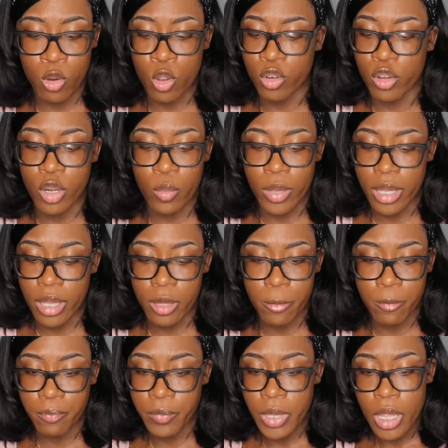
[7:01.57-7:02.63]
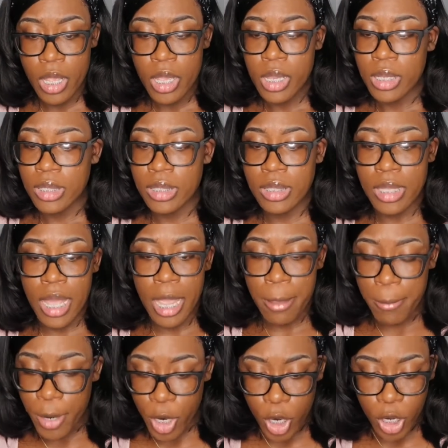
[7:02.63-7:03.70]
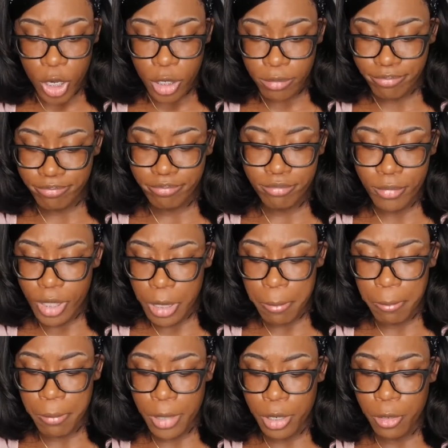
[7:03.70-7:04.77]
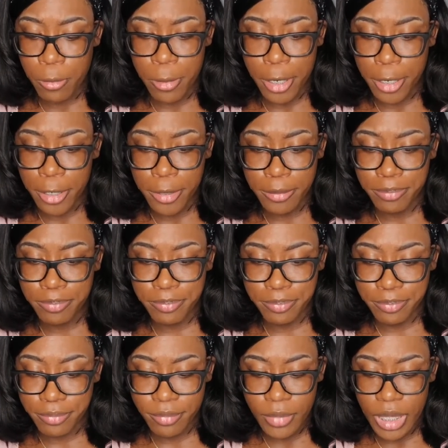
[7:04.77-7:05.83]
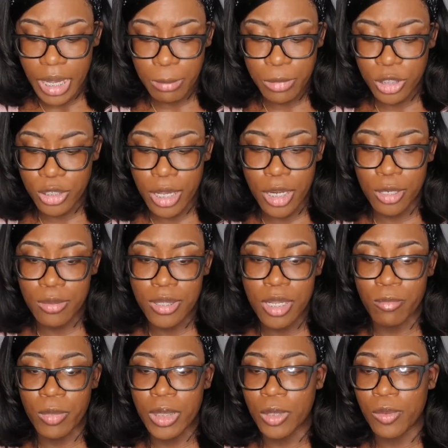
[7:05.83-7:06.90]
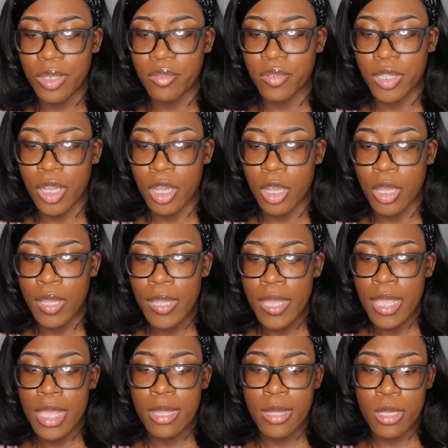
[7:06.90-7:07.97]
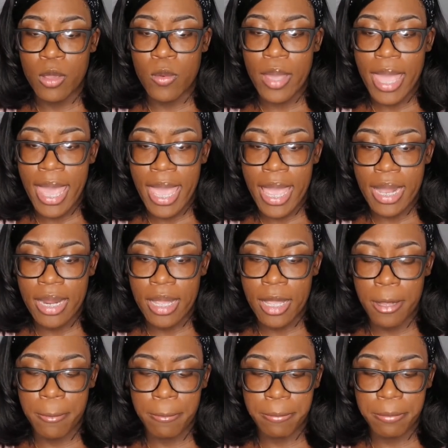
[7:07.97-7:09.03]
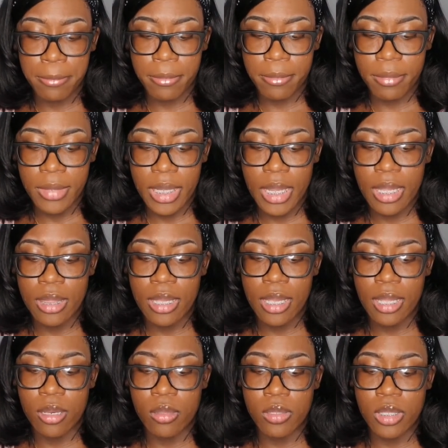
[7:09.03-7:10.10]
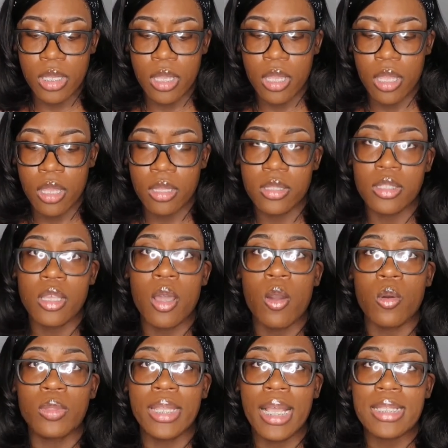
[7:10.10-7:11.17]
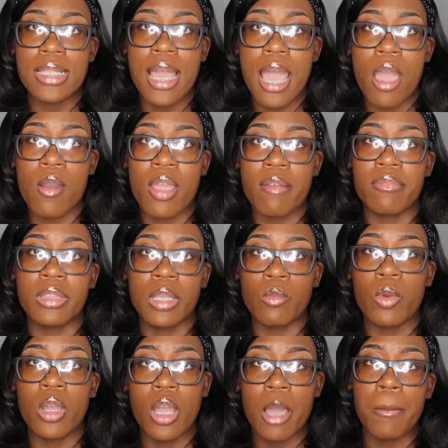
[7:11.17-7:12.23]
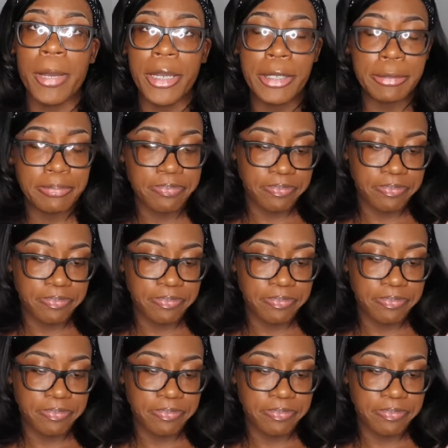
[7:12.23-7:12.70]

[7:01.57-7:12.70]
ordering a wig side part middle part i'm just trying to do something really quick for y'all and then you would add it and then you see so that's how everything will come up